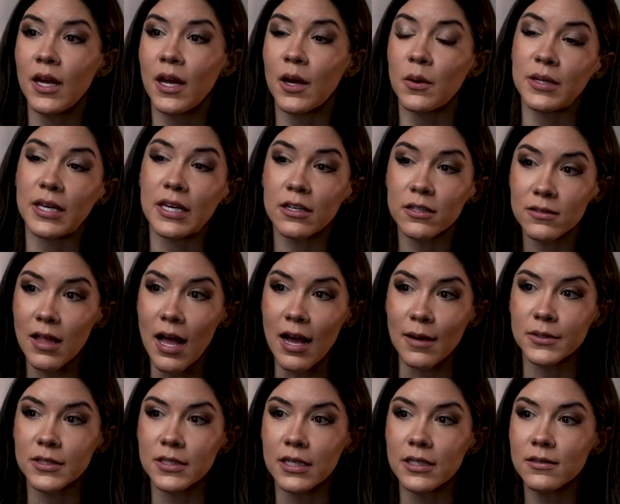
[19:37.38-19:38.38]
I would get your
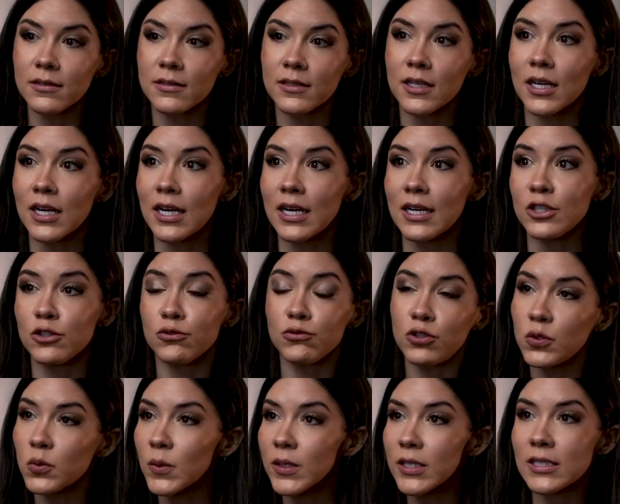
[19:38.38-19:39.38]
labs done. You
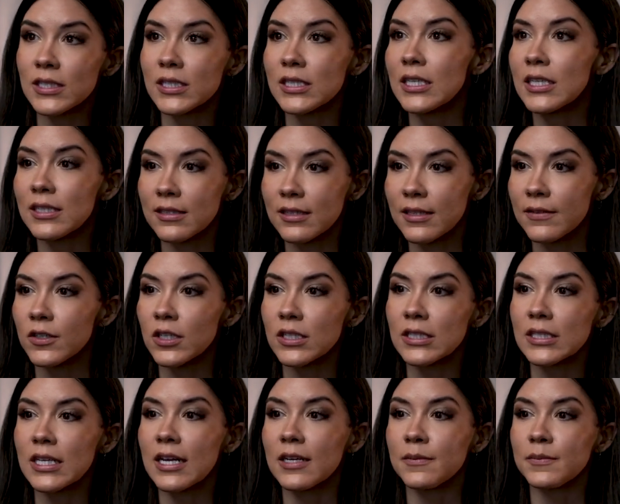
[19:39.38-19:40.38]
do want to see liver
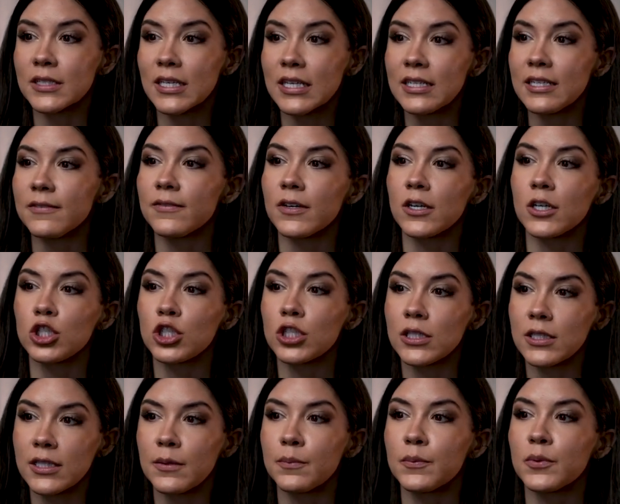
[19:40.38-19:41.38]
enzymes, kidney
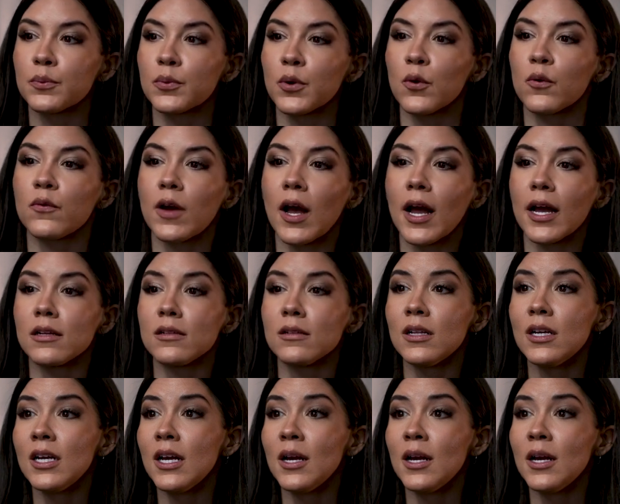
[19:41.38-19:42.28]
function, lipid profile,